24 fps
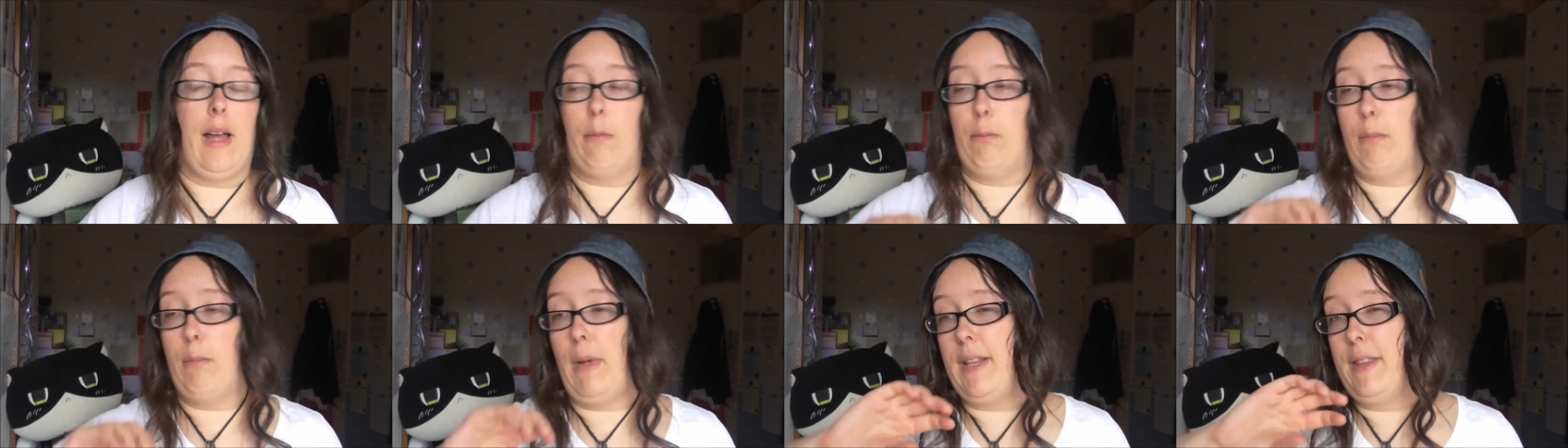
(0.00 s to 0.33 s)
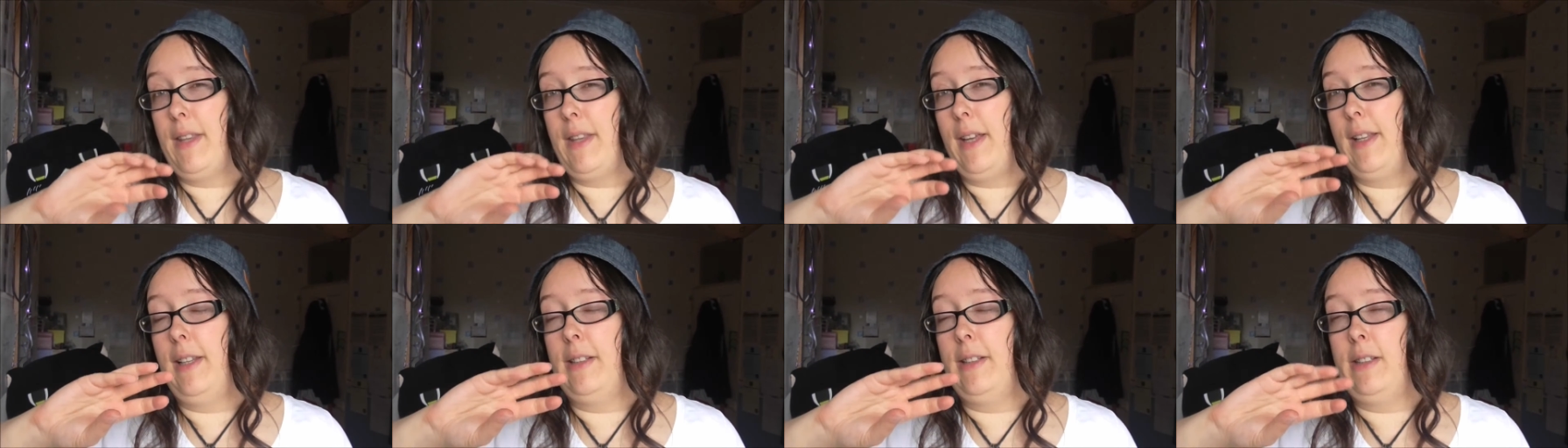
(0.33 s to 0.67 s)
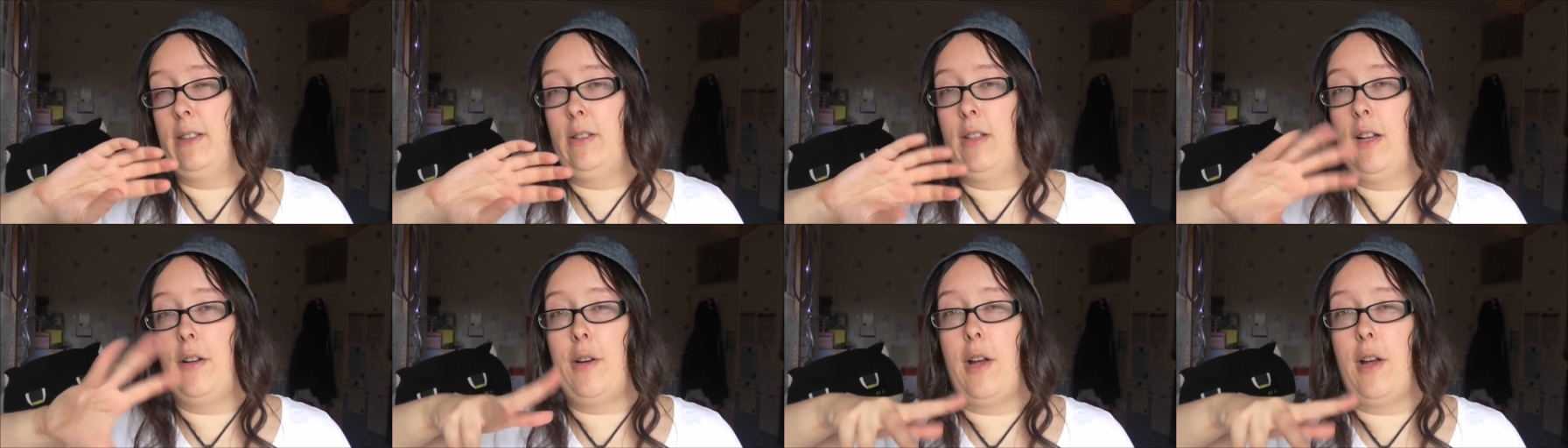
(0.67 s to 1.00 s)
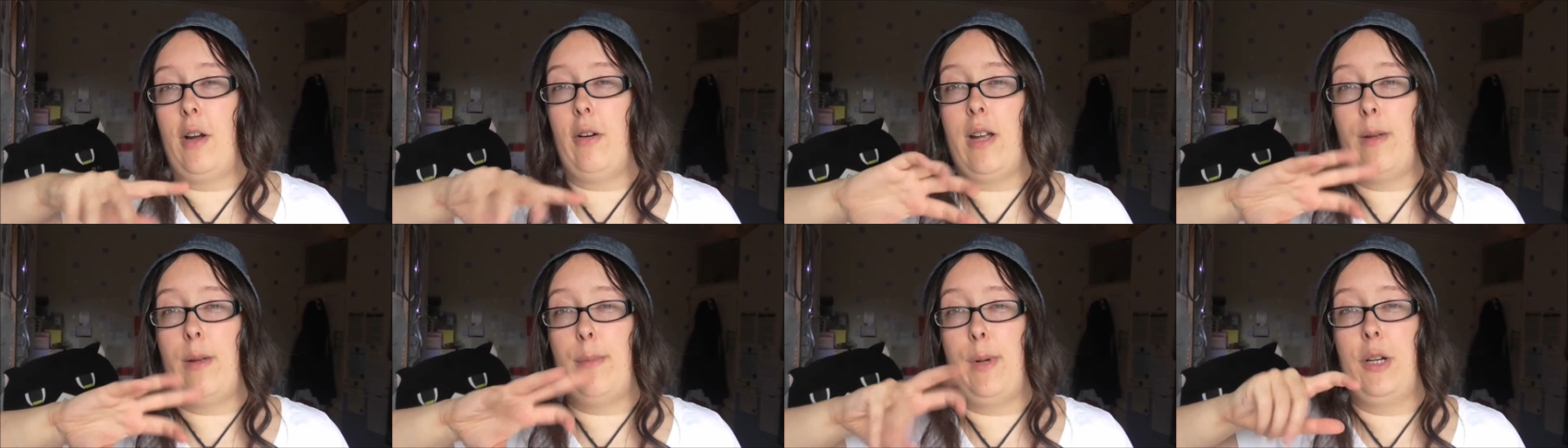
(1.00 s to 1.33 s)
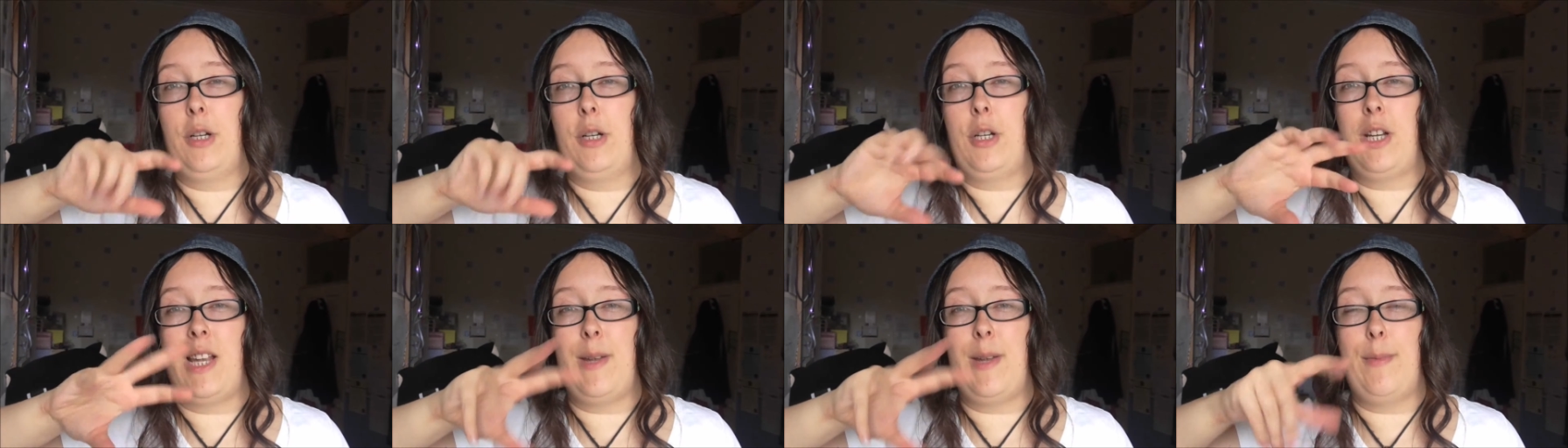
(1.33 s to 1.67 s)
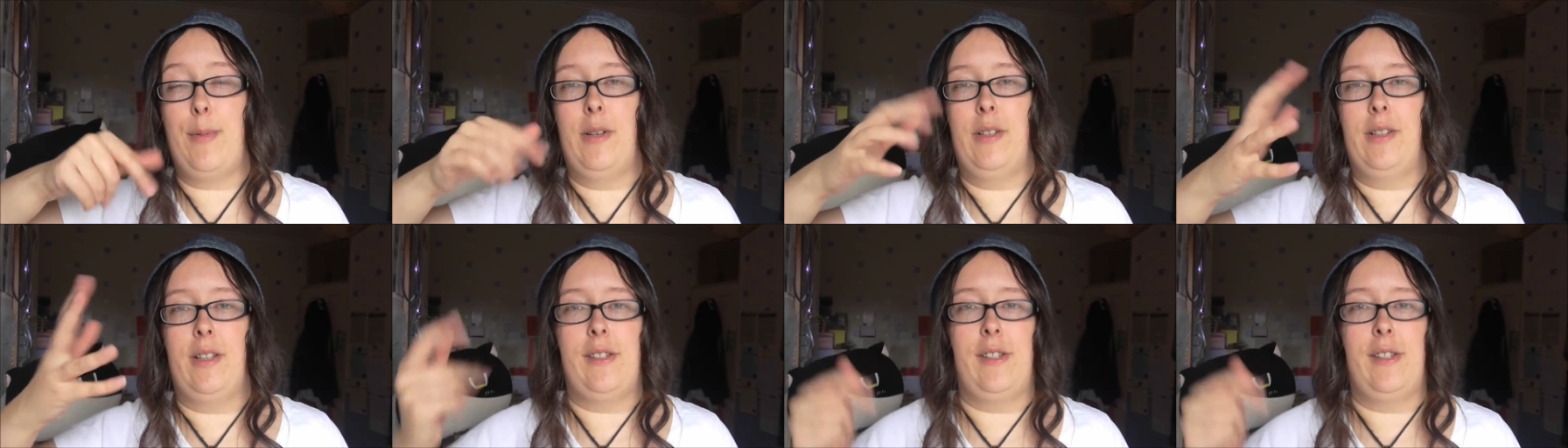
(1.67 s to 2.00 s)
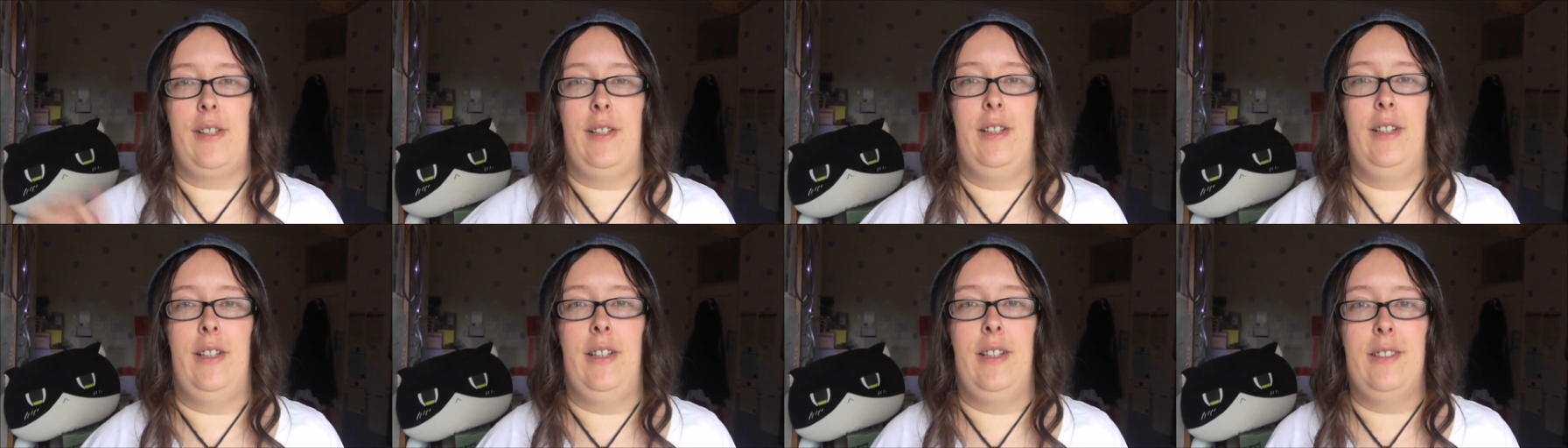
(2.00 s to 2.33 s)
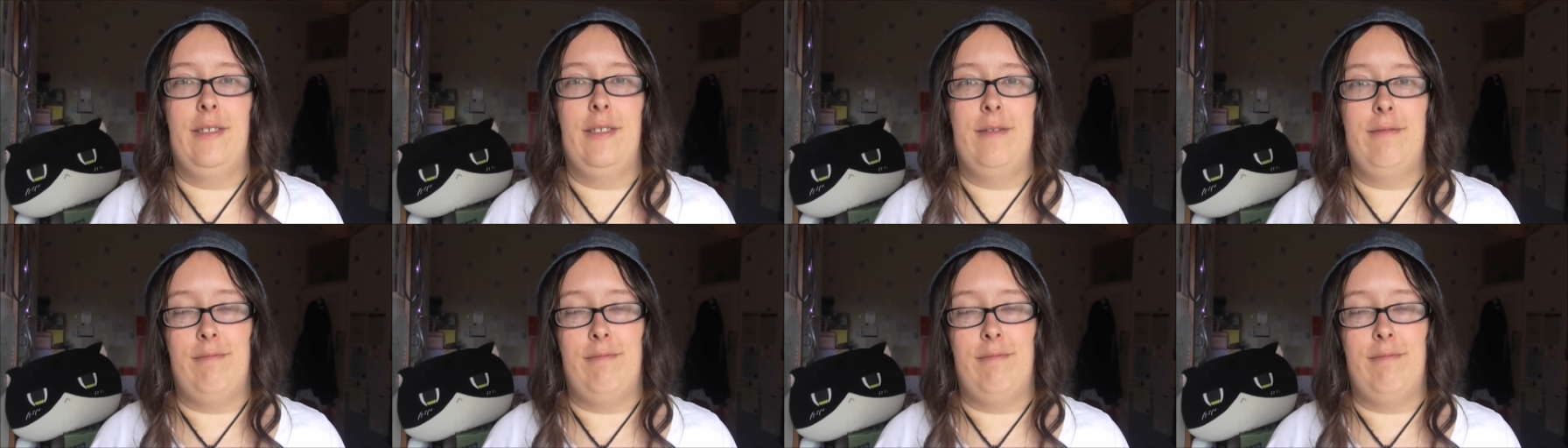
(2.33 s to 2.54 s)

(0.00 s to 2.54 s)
and made their little logo image shape as a